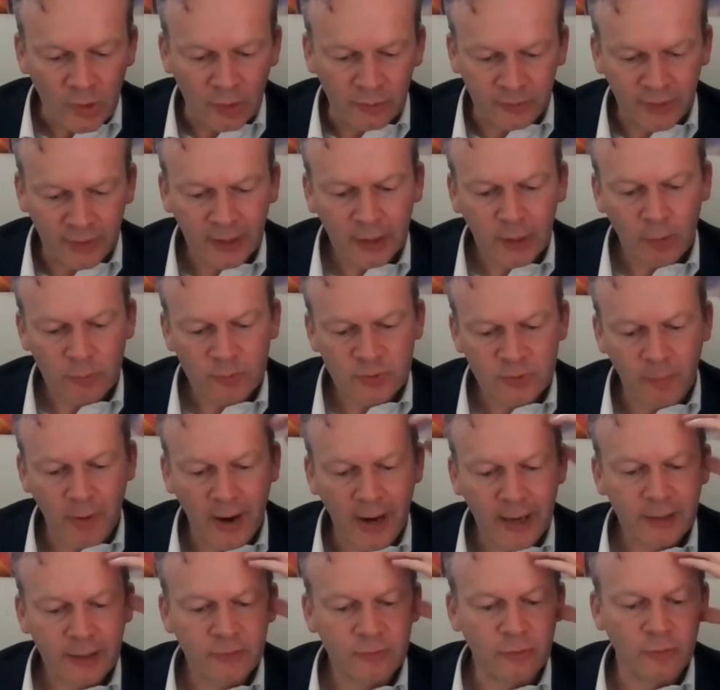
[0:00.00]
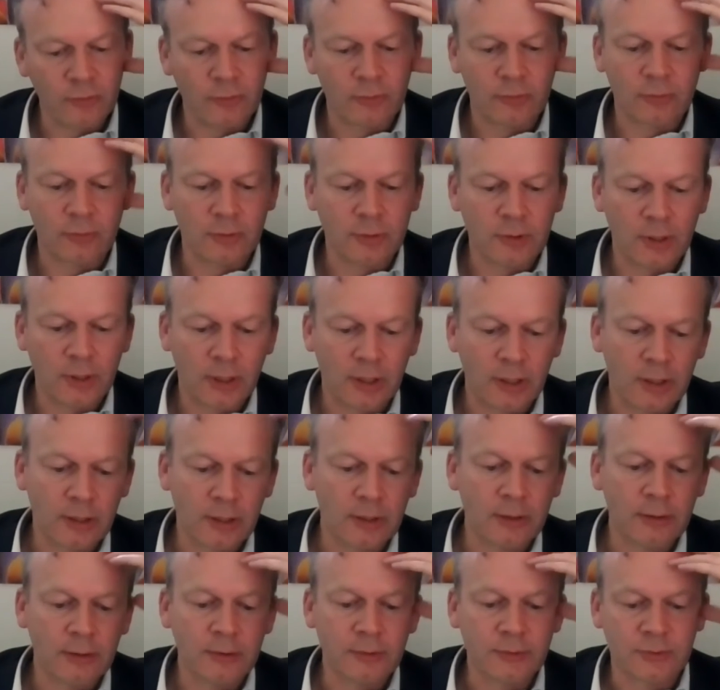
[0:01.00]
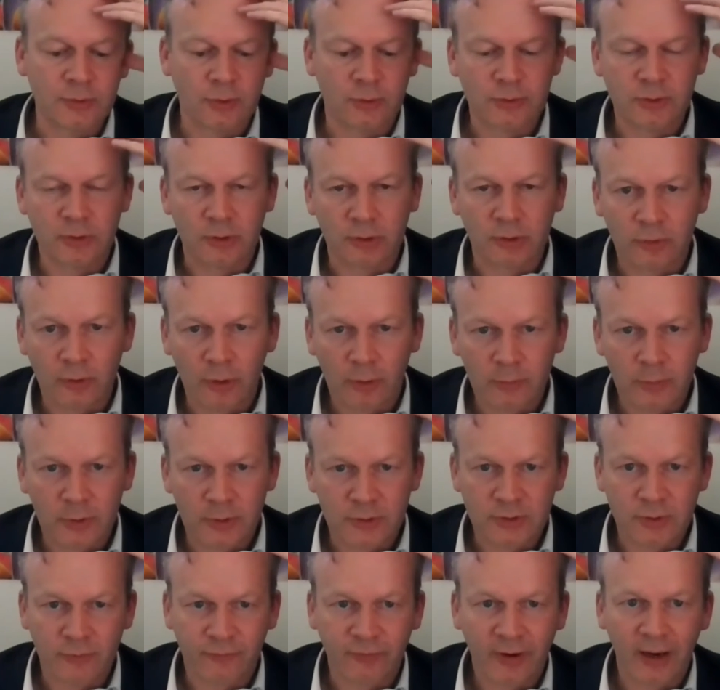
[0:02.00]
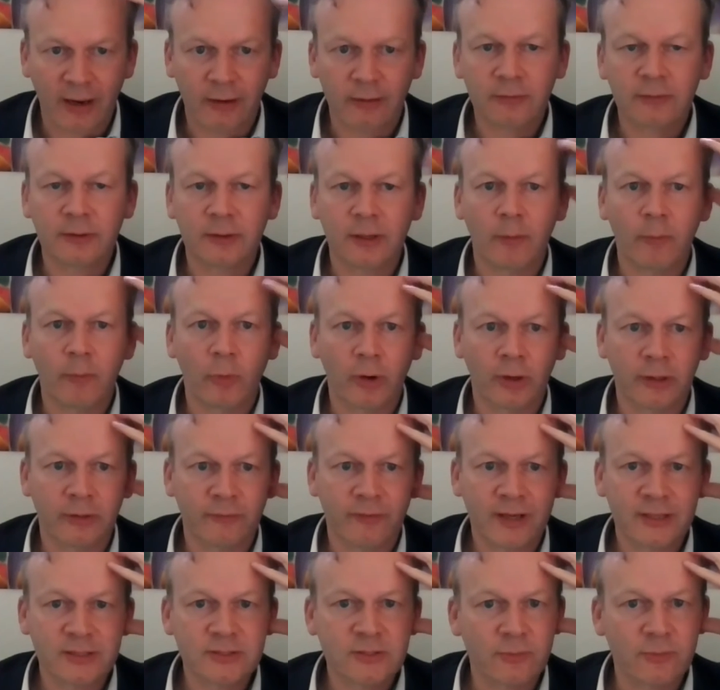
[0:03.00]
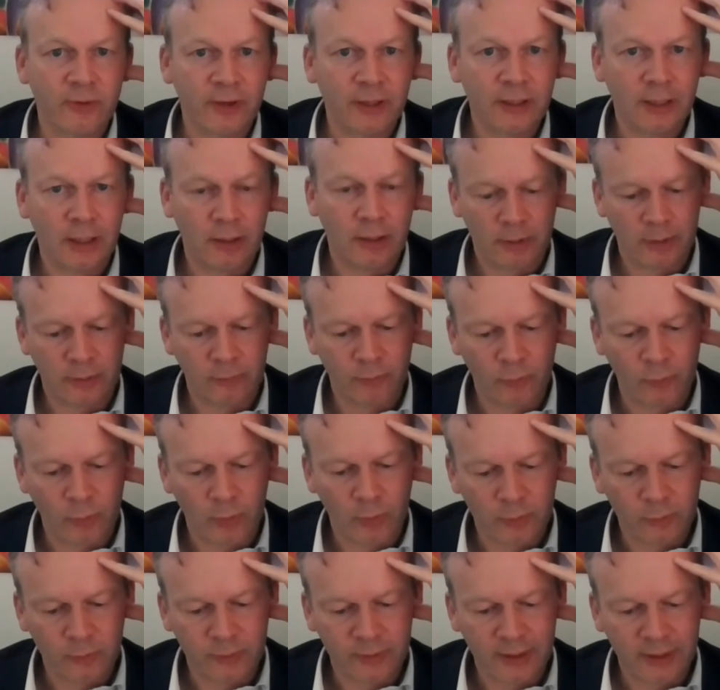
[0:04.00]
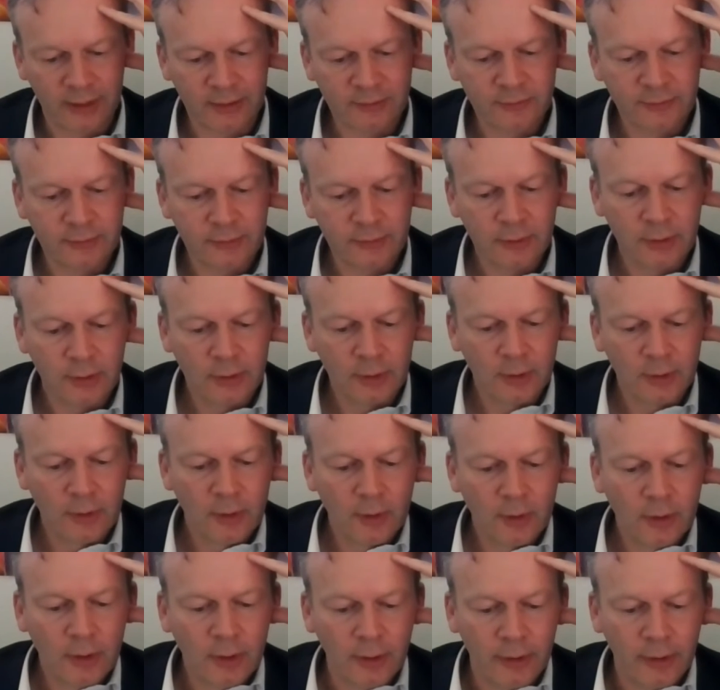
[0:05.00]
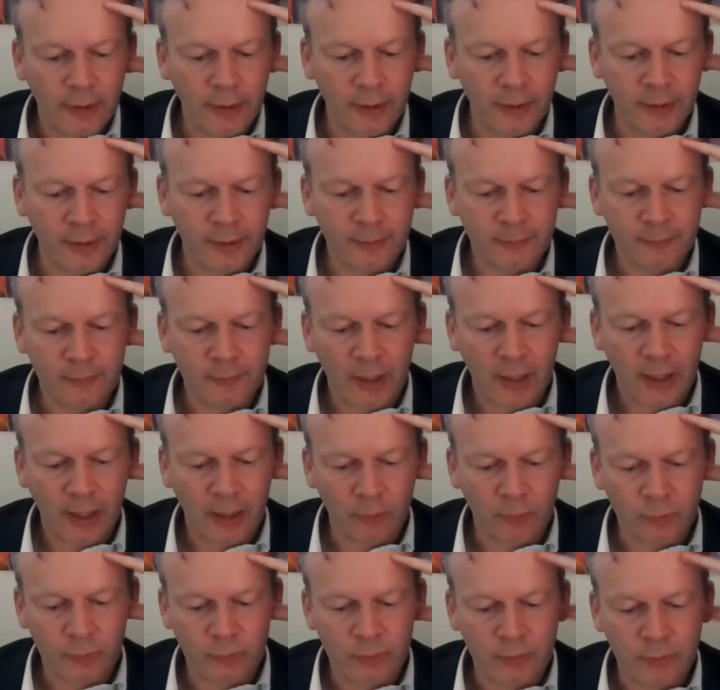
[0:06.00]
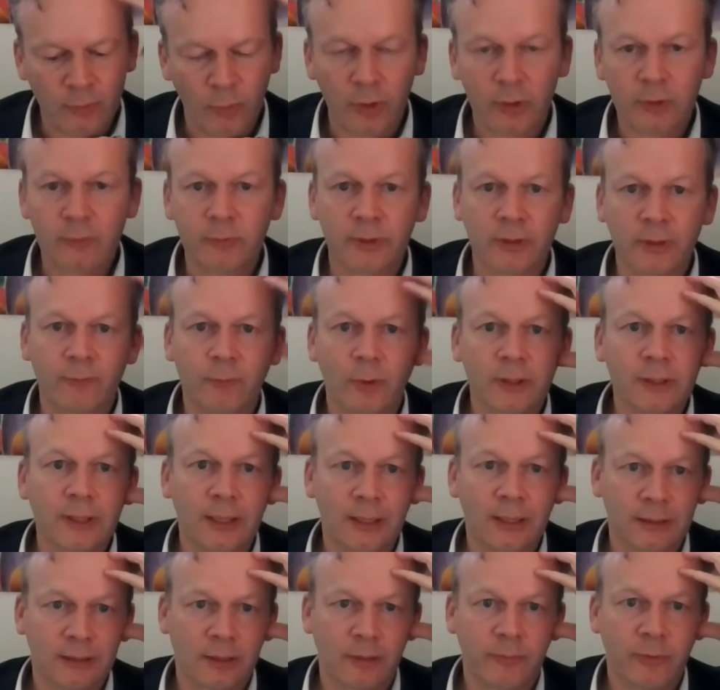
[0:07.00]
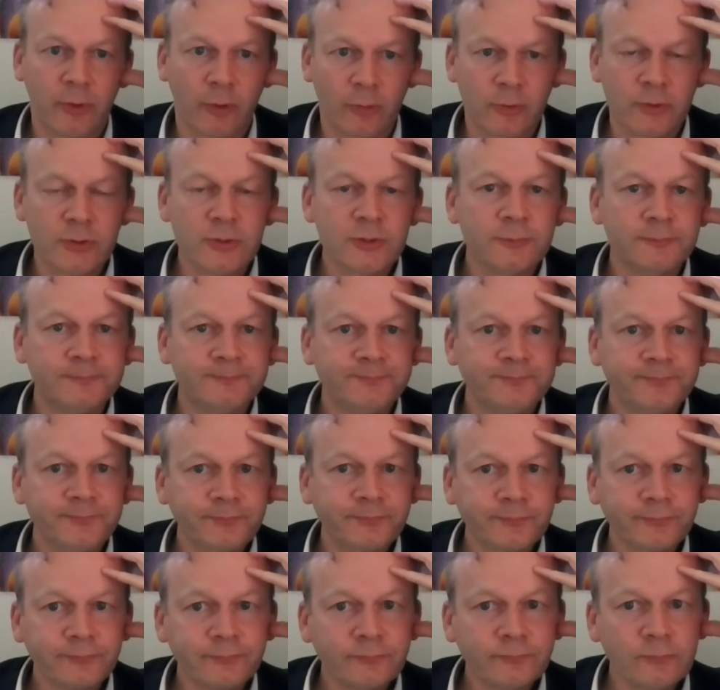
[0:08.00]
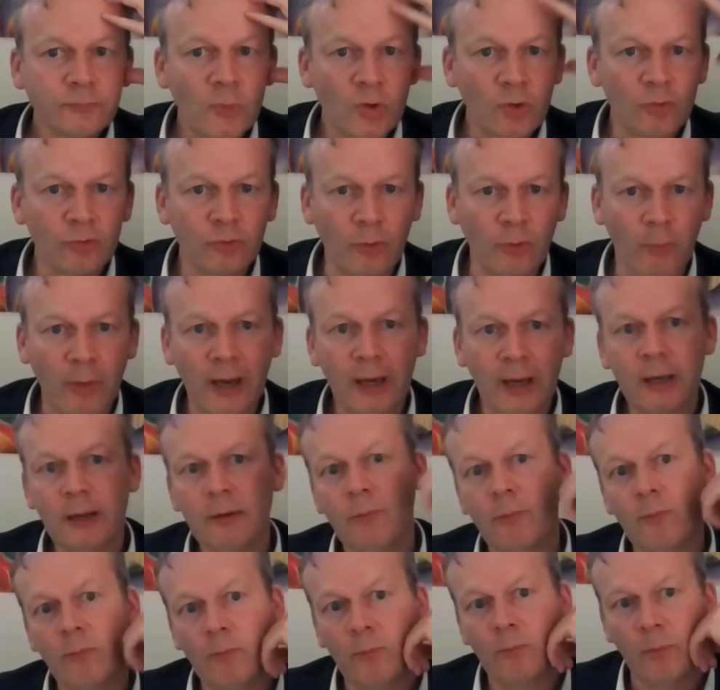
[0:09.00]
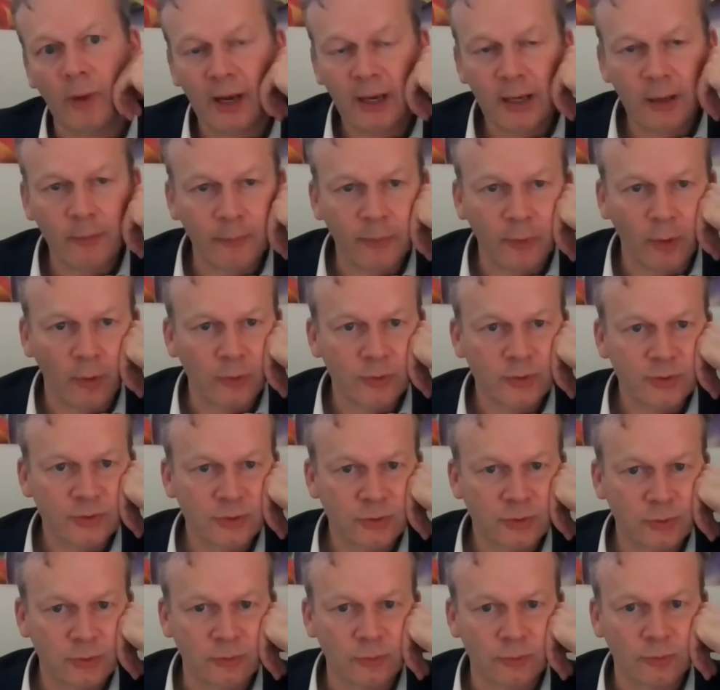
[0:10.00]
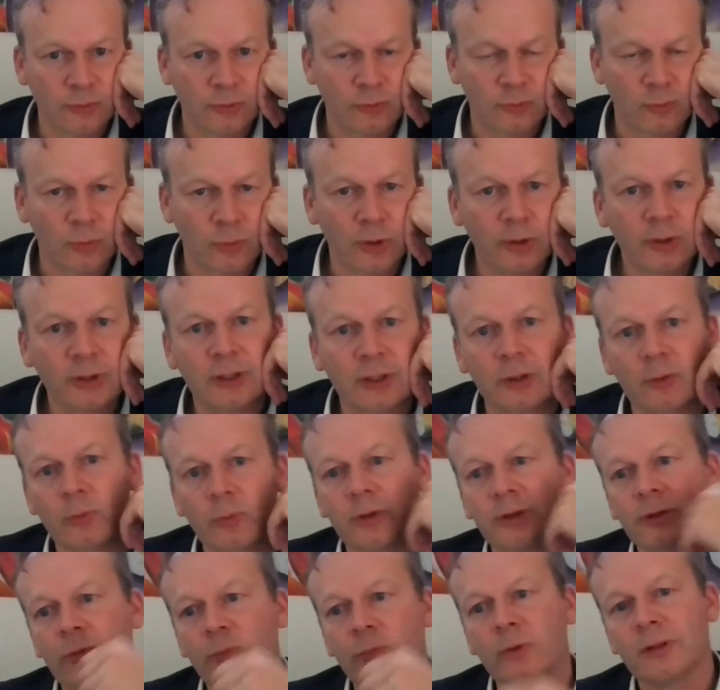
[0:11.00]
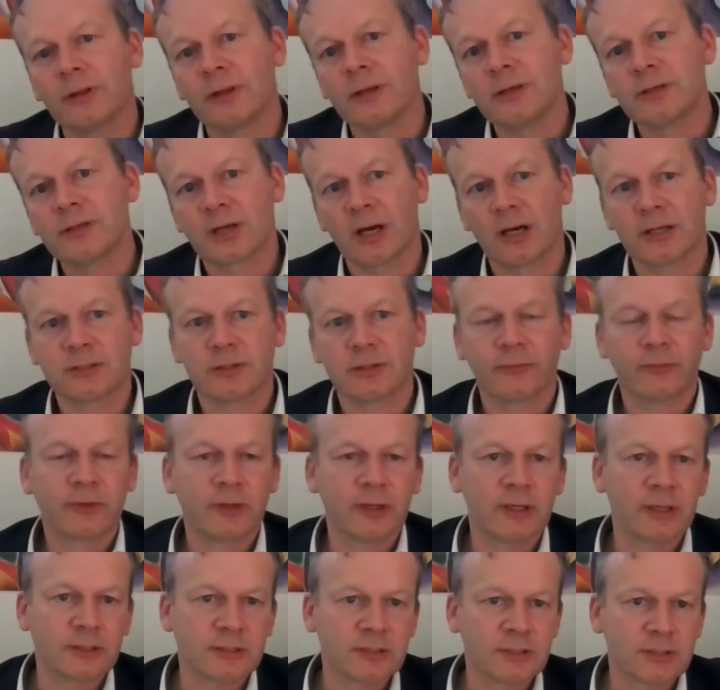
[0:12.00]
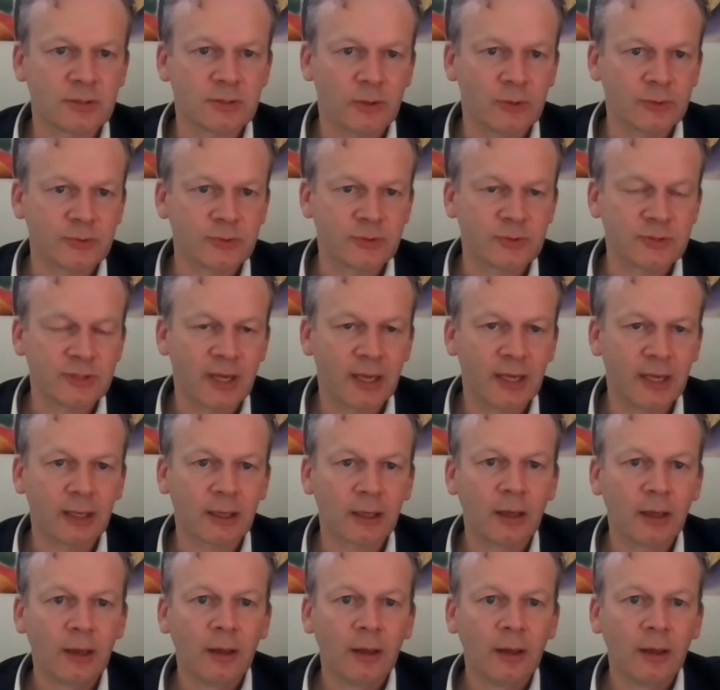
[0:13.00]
and that comes back to social determinants of health in a more advanced way. How can we work with that? How do we work with a One Health approach? So my approach to working with these kinds of things is also saying,